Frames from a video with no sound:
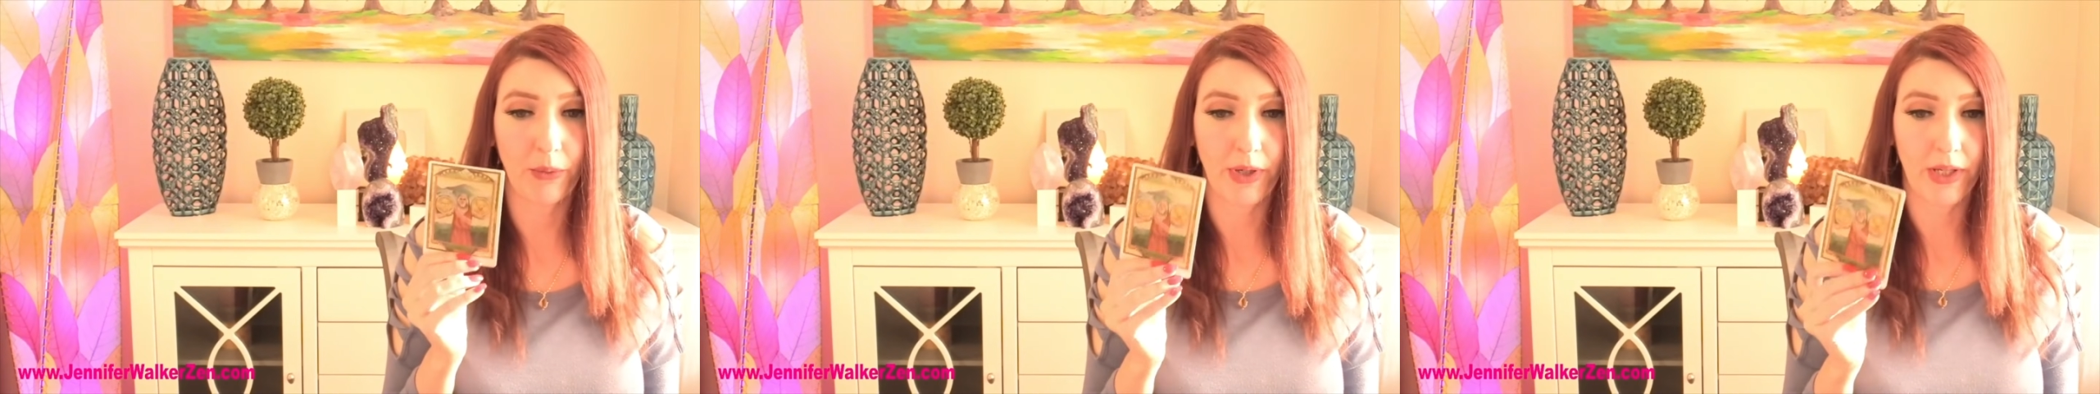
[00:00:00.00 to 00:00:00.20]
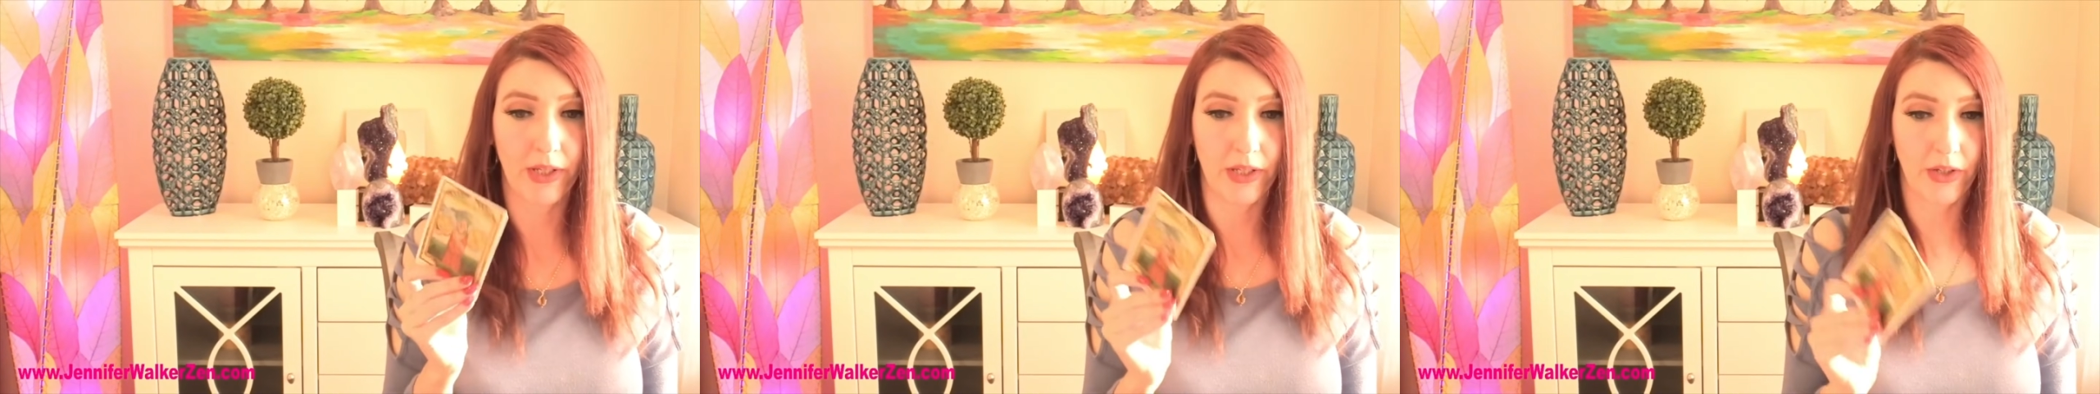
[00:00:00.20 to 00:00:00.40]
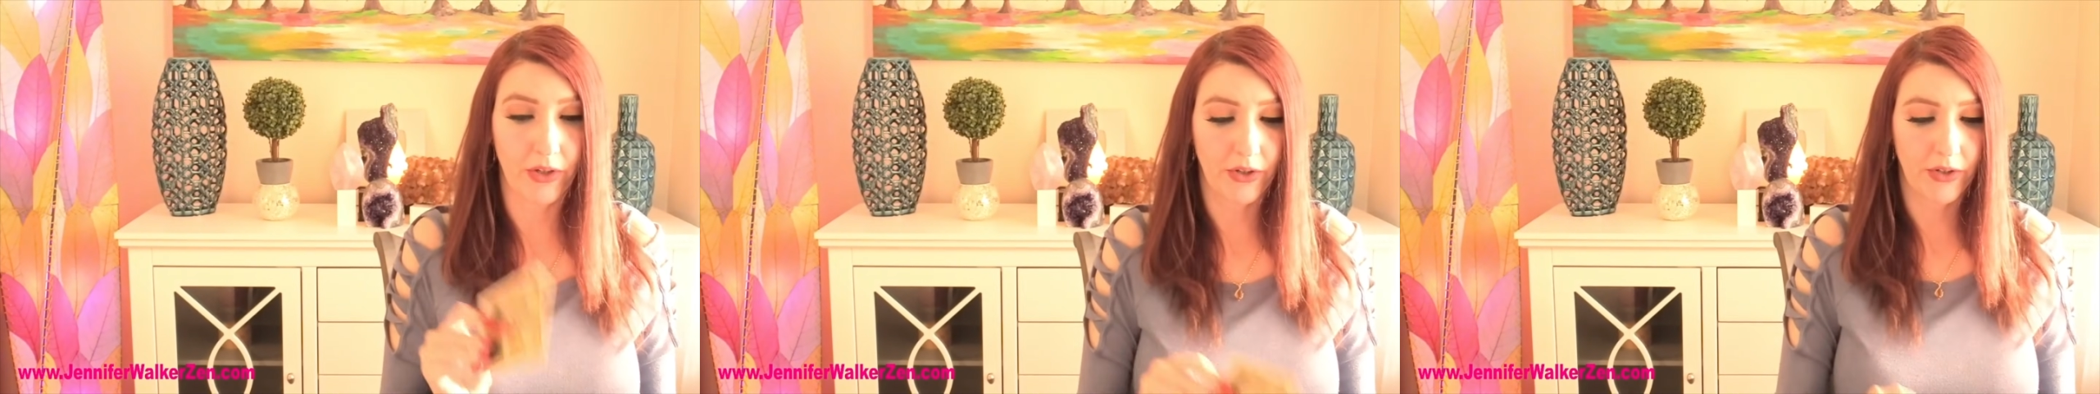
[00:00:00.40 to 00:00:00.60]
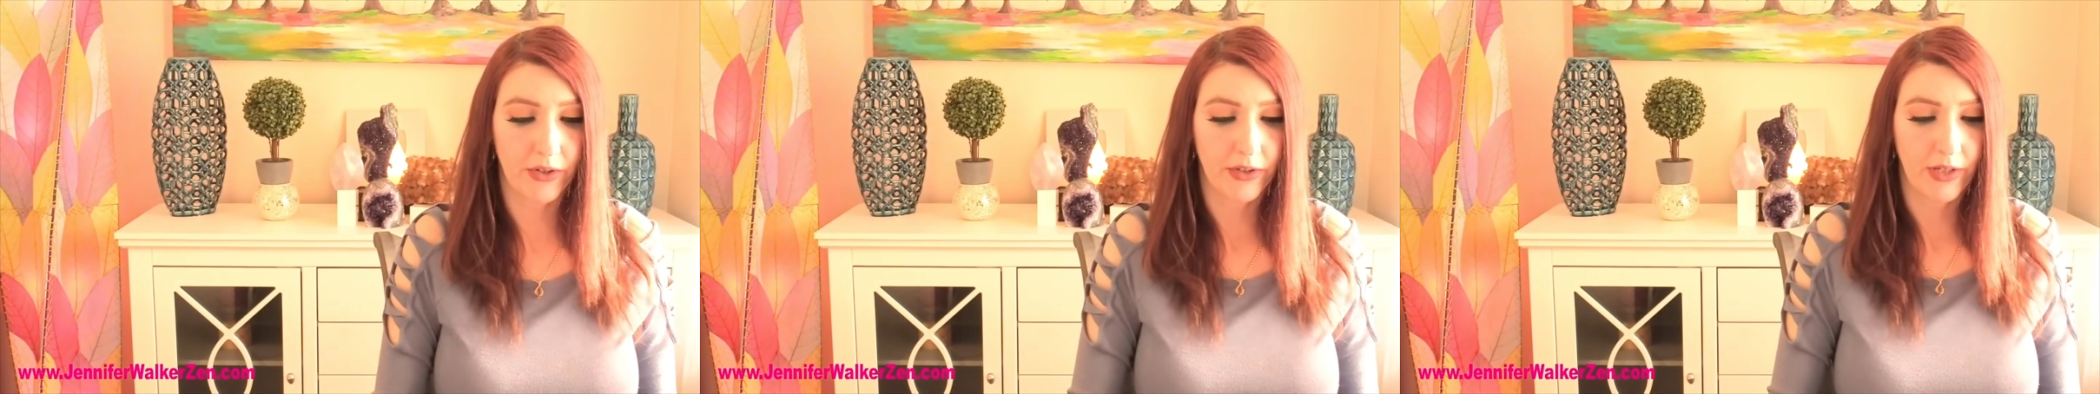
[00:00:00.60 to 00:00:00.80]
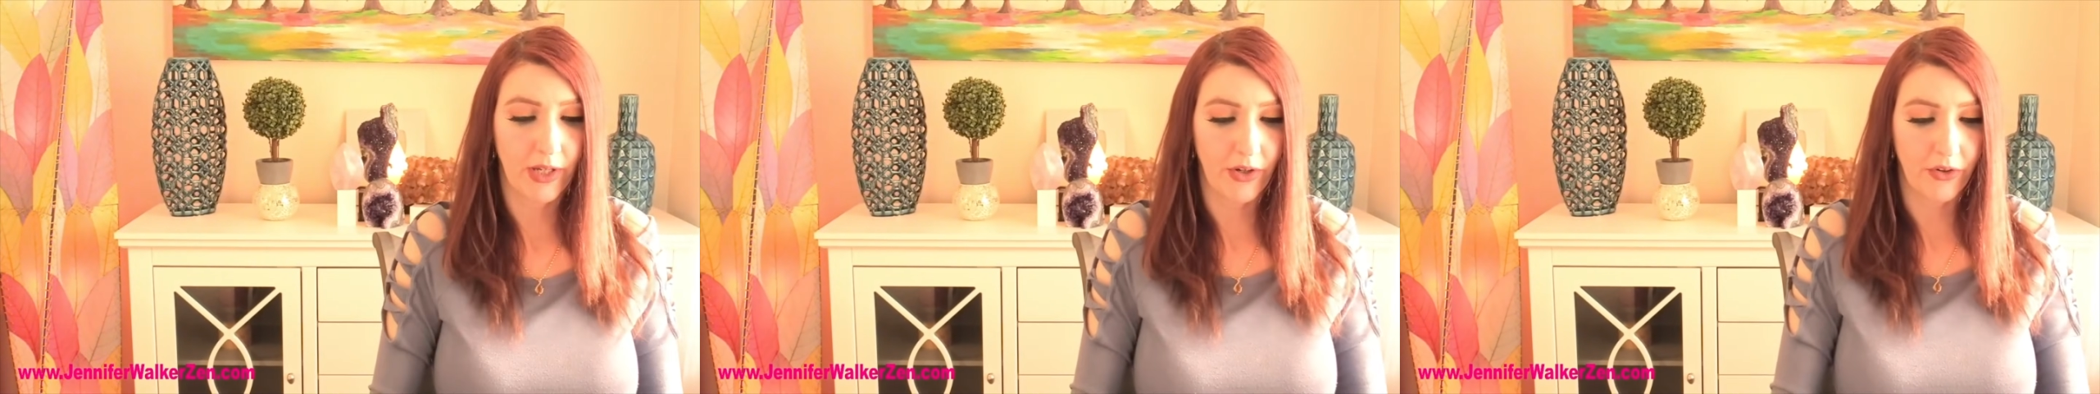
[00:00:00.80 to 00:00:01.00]
weighed here,
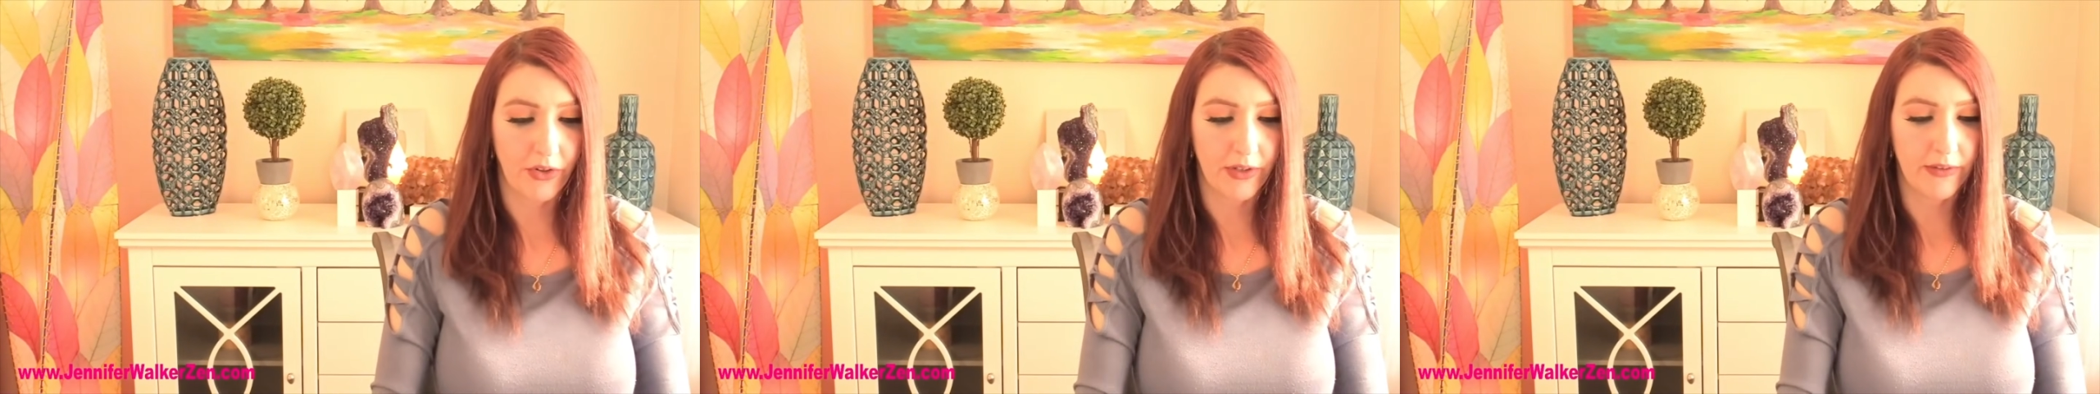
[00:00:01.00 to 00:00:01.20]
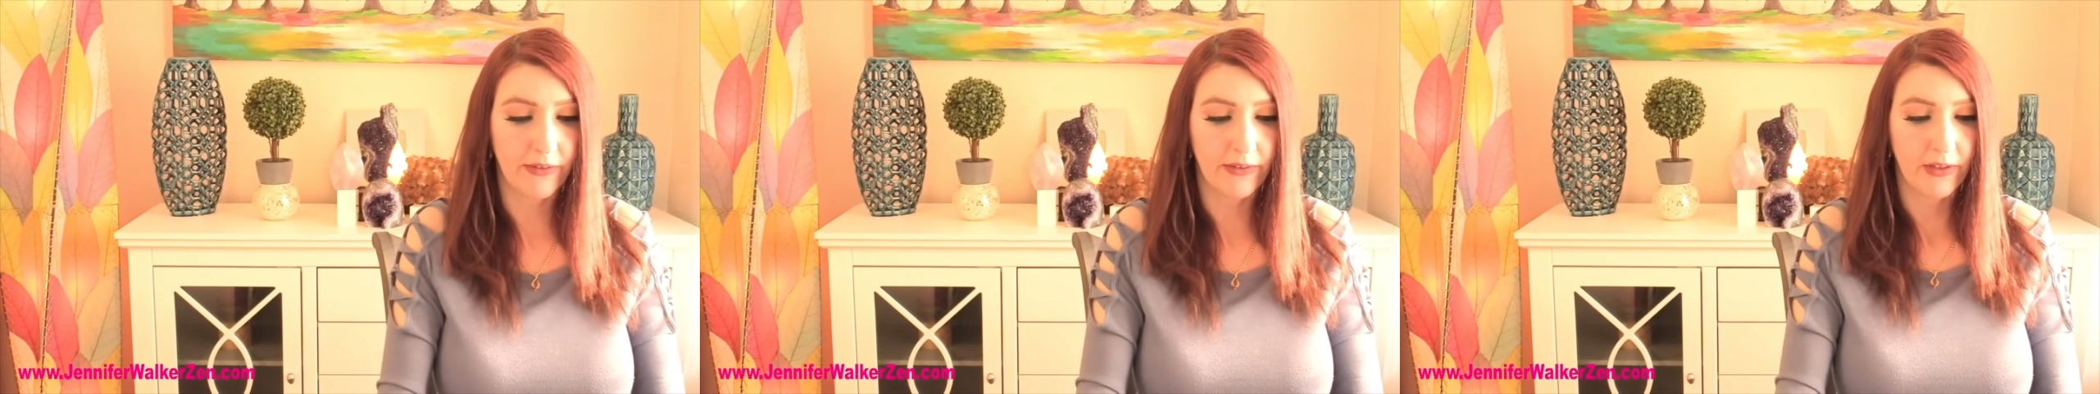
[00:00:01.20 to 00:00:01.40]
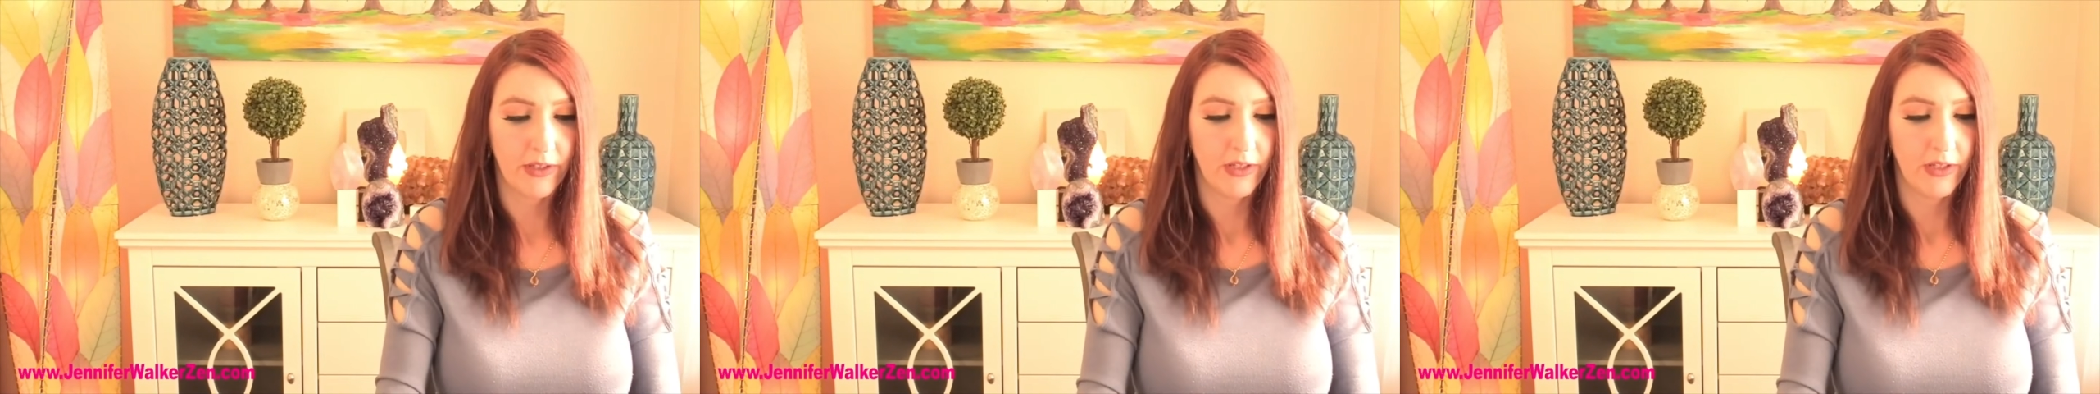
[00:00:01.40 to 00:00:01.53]
Aries.